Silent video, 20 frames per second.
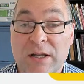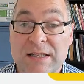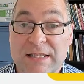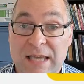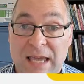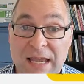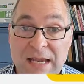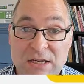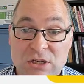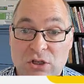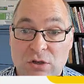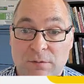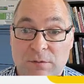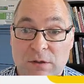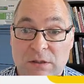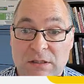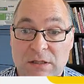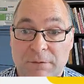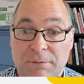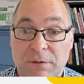into each of
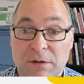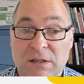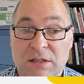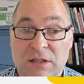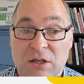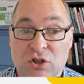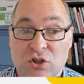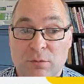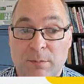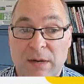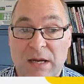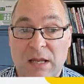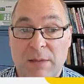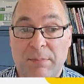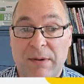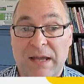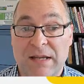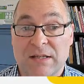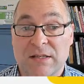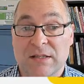your different social media
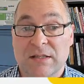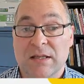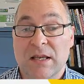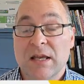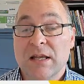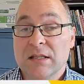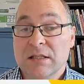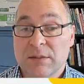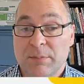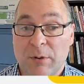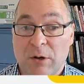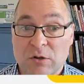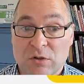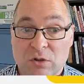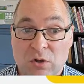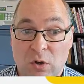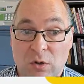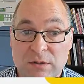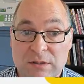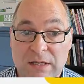pages to post
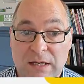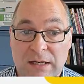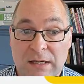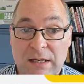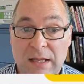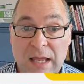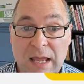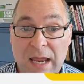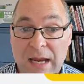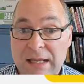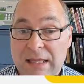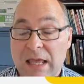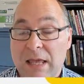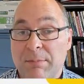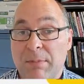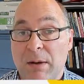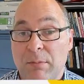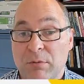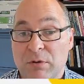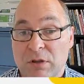content and
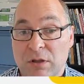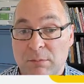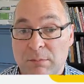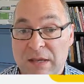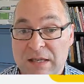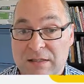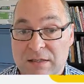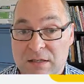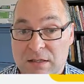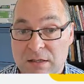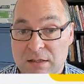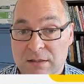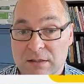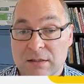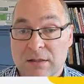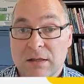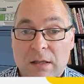keep up with your messages.